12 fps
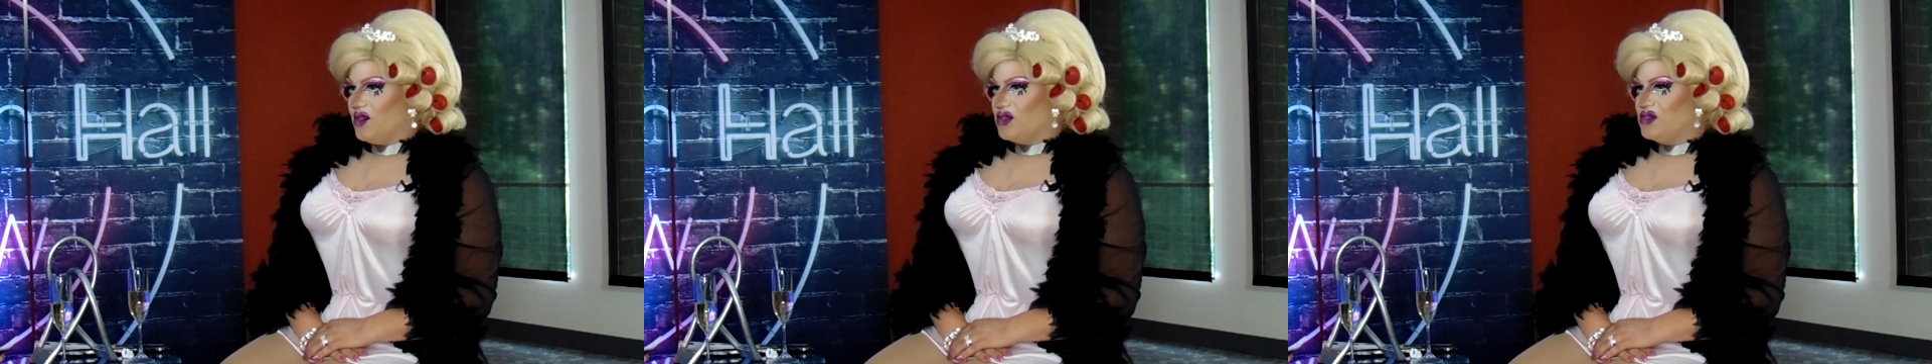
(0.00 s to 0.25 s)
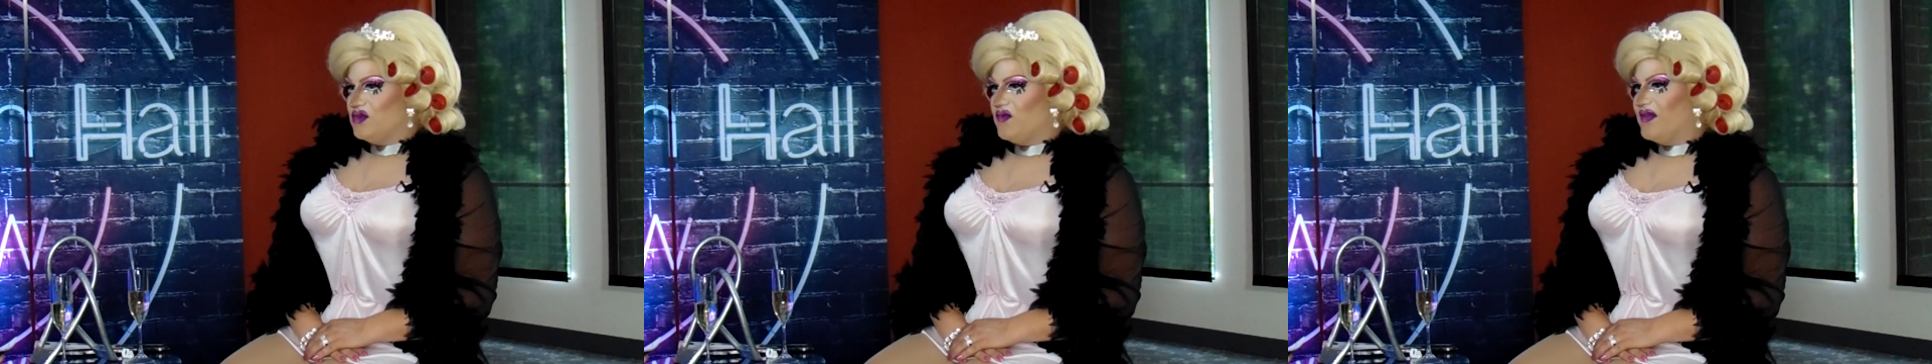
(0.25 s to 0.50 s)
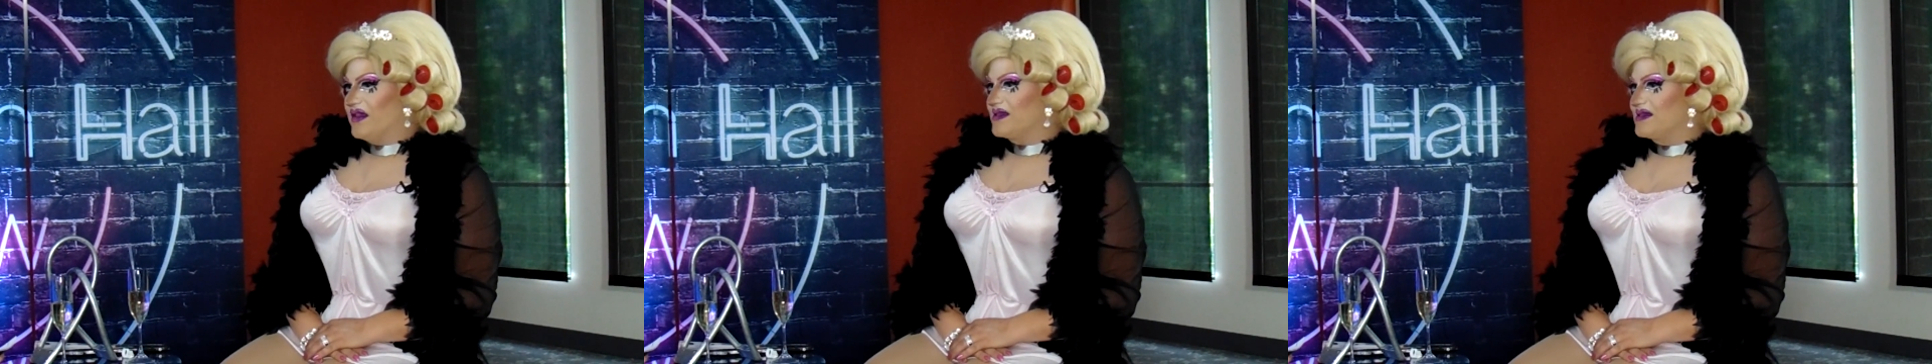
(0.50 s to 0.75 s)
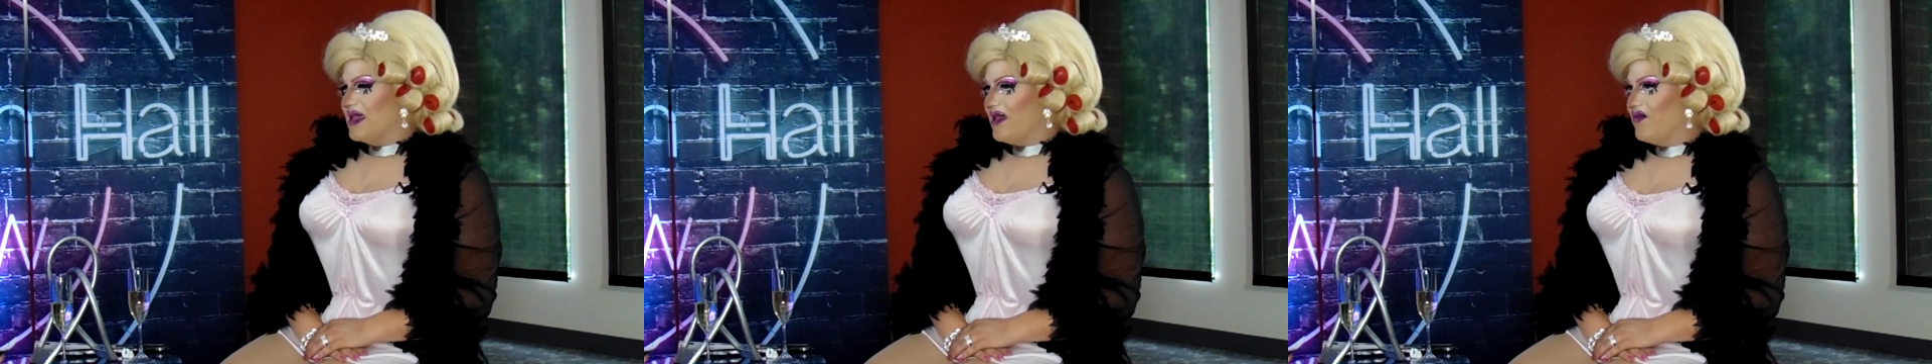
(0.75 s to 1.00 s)
to feel
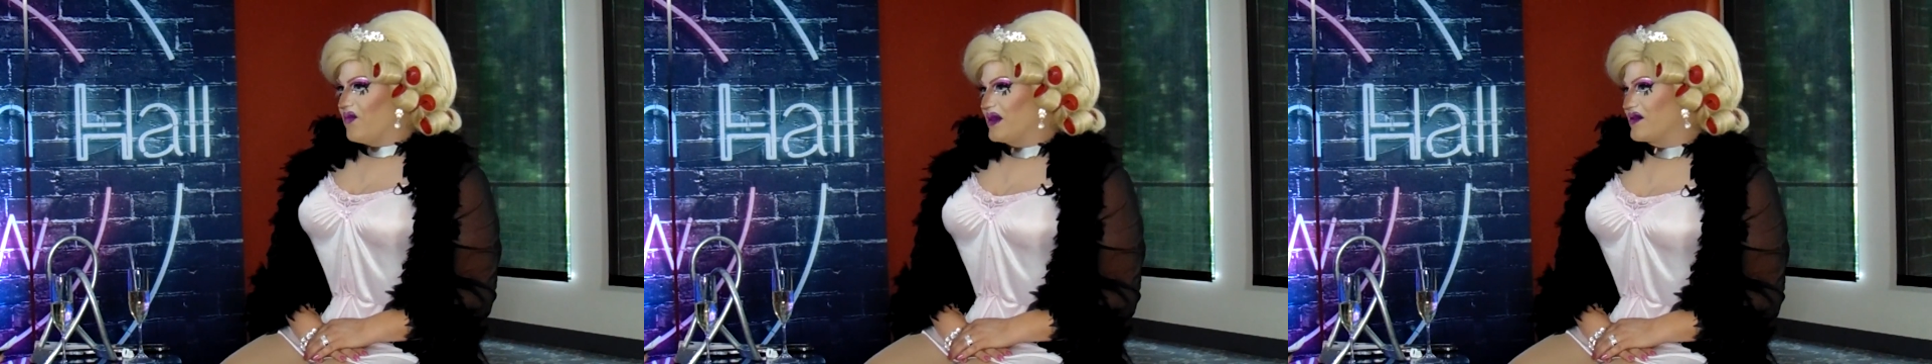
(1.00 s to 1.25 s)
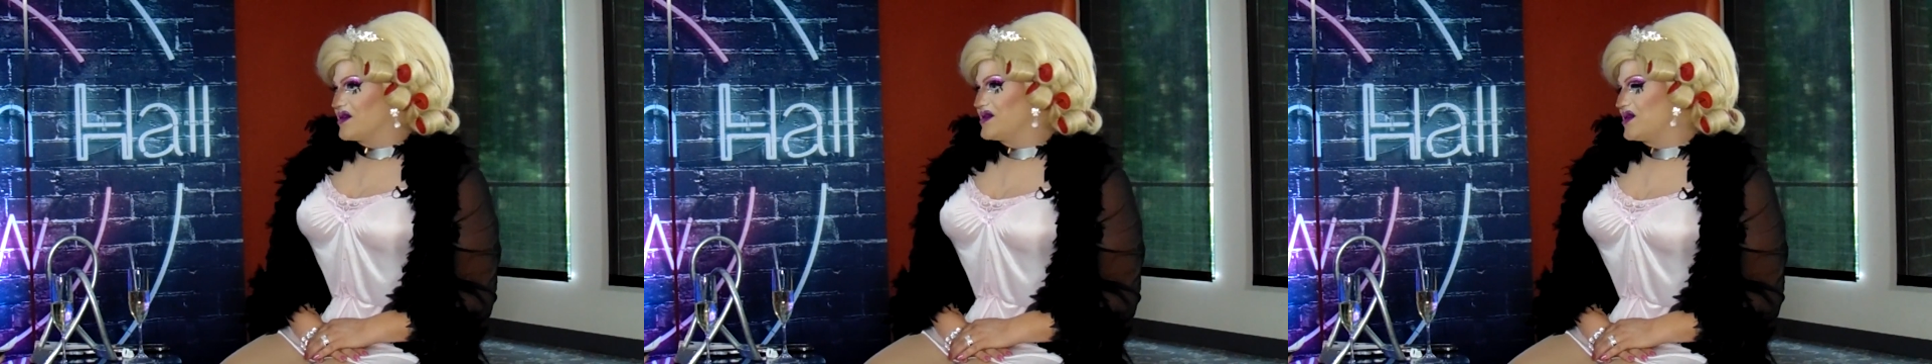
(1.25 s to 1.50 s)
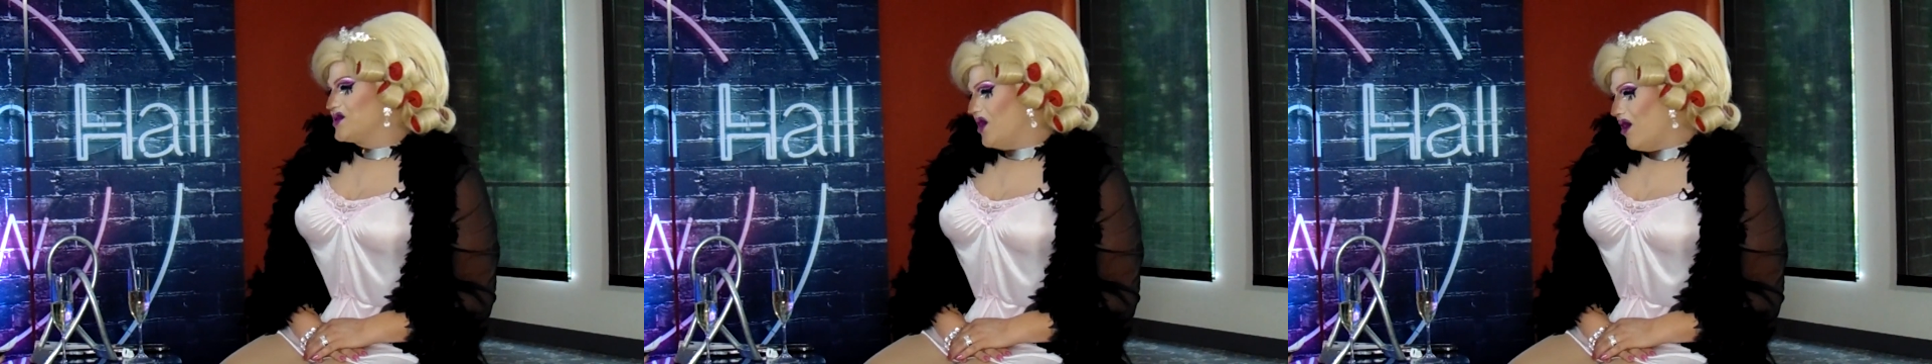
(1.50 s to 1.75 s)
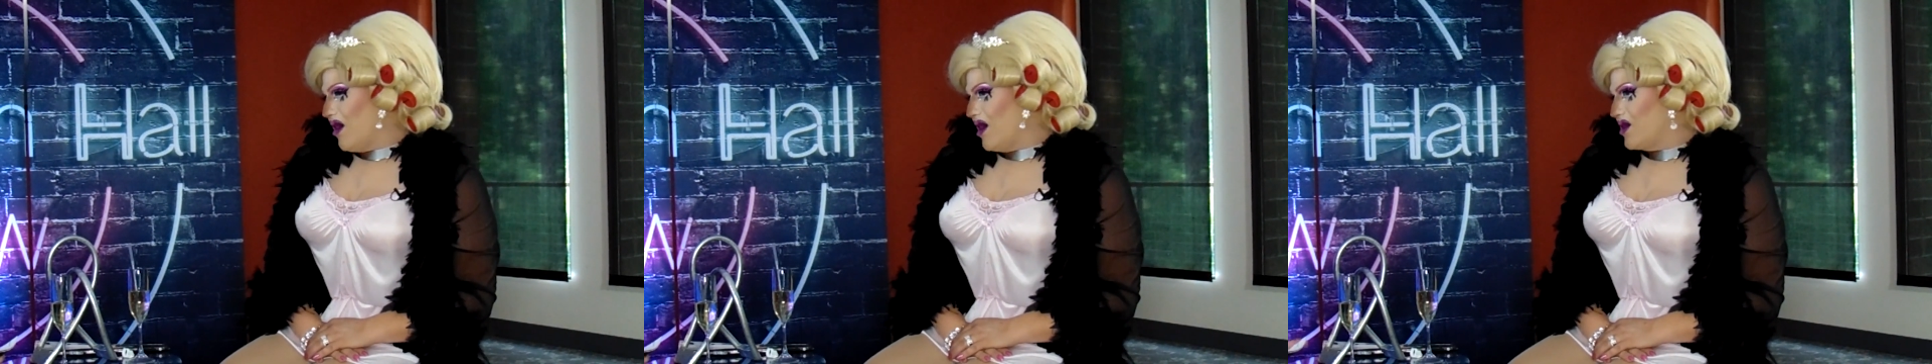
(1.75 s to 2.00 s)
safe, whether it's to
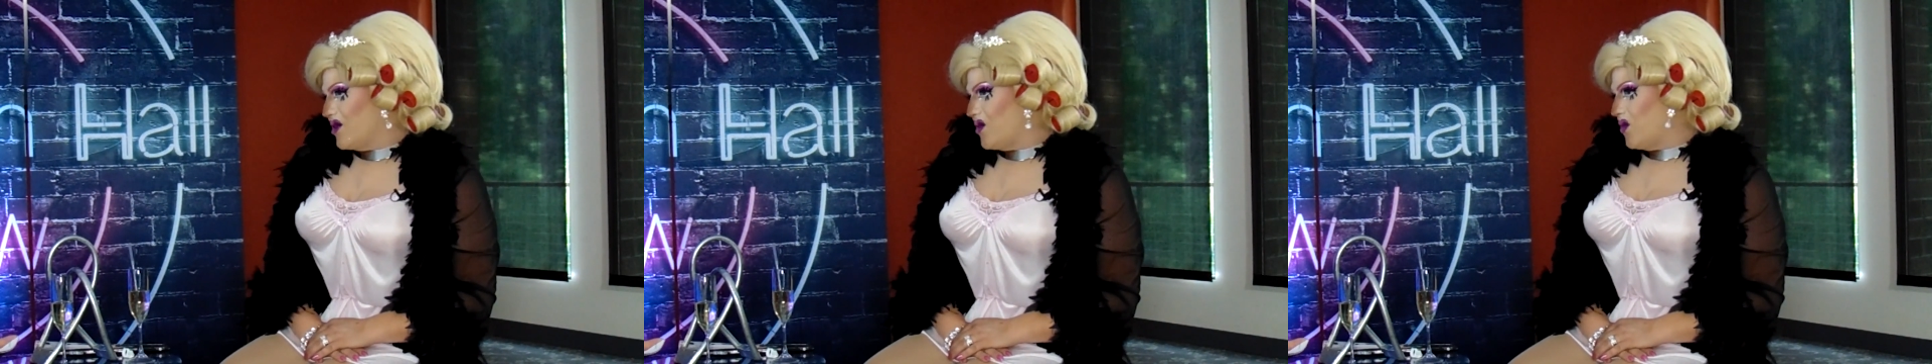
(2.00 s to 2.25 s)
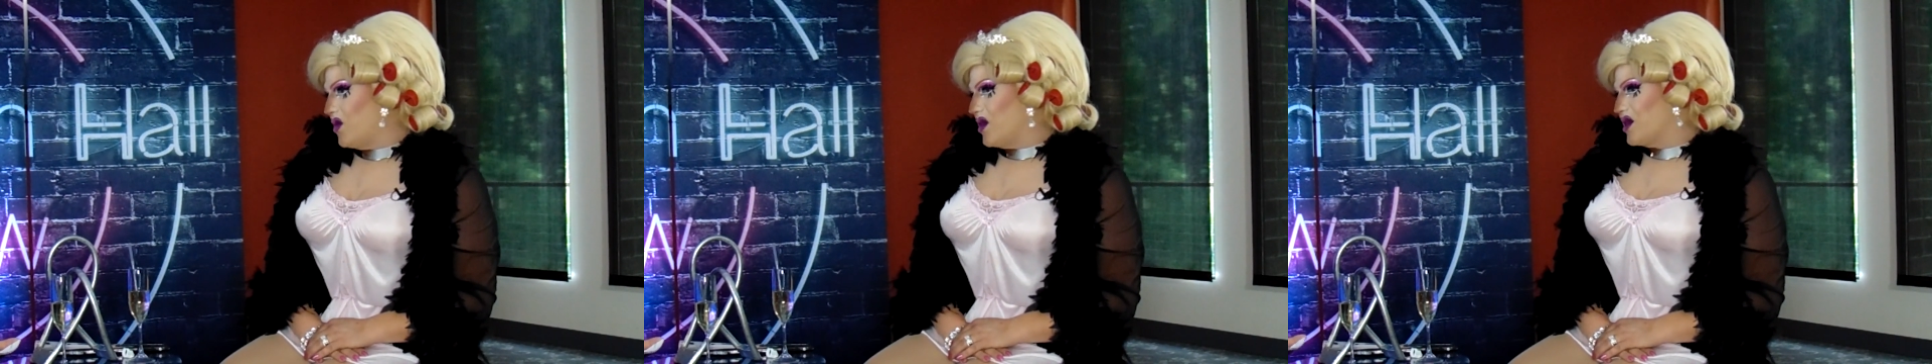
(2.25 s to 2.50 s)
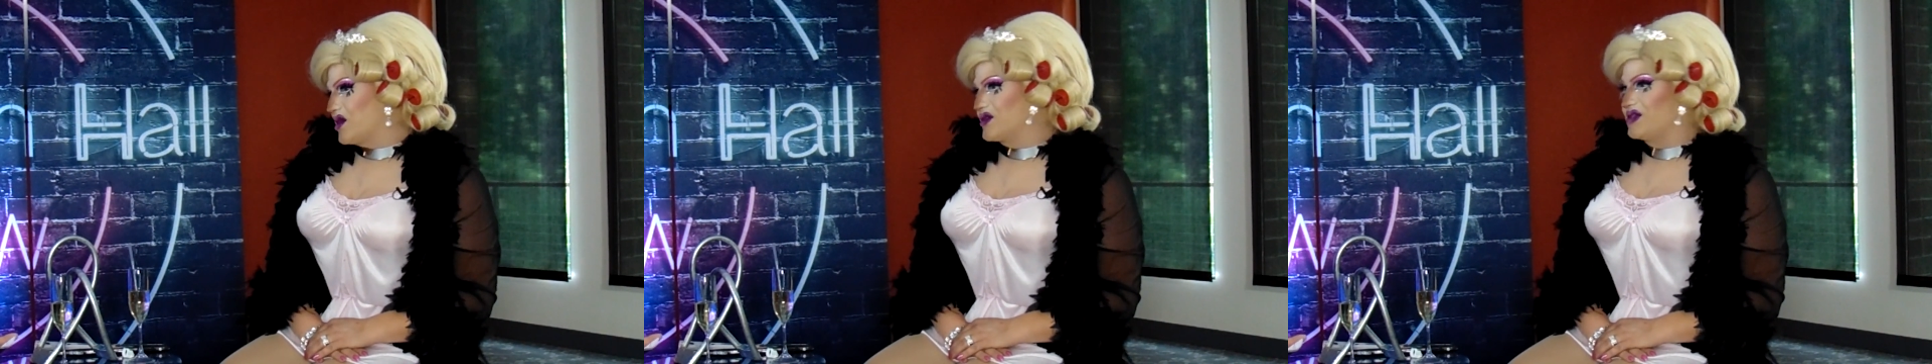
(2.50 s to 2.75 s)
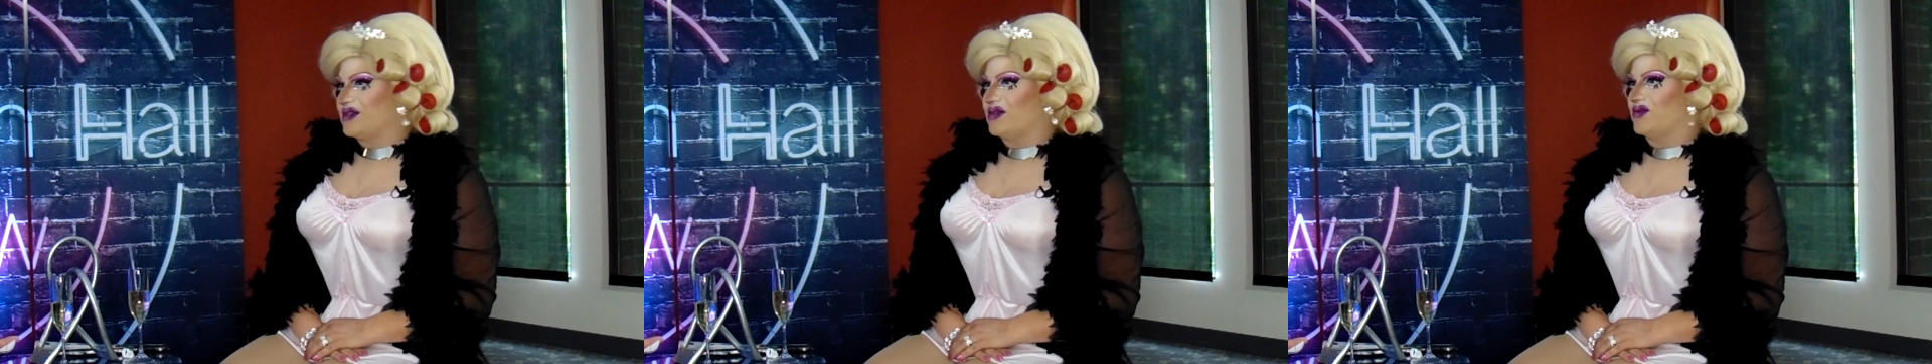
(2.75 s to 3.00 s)
talk or
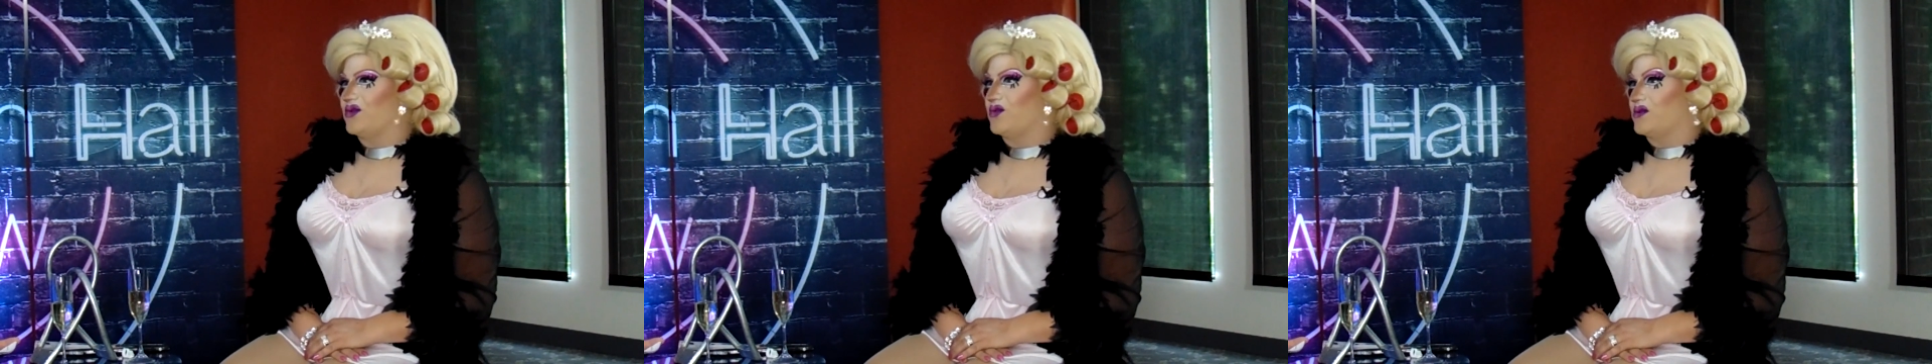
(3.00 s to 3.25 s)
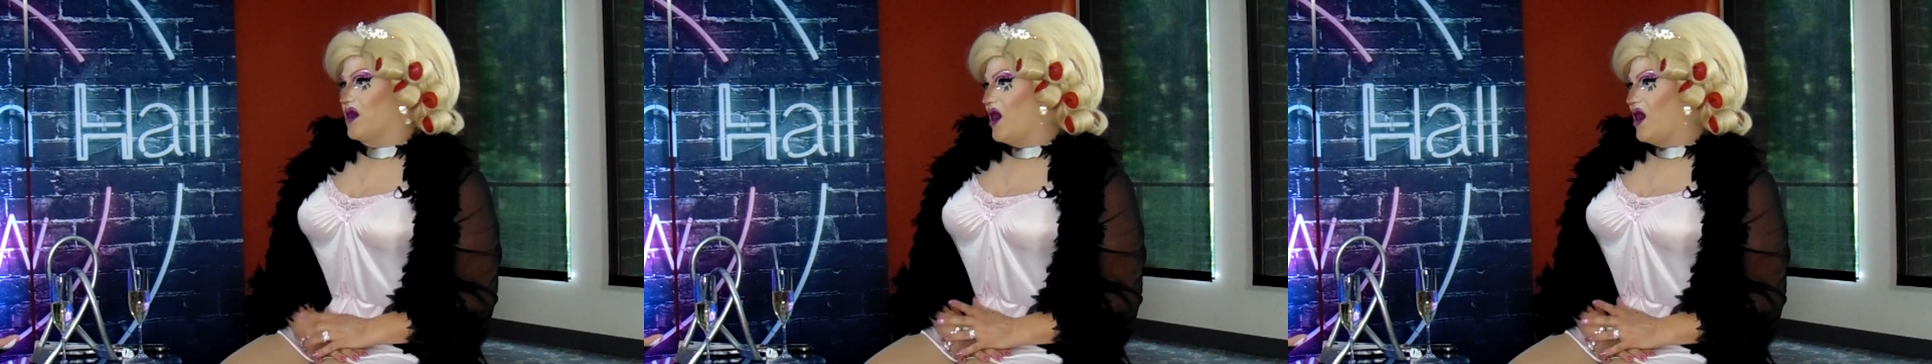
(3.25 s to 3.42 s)
to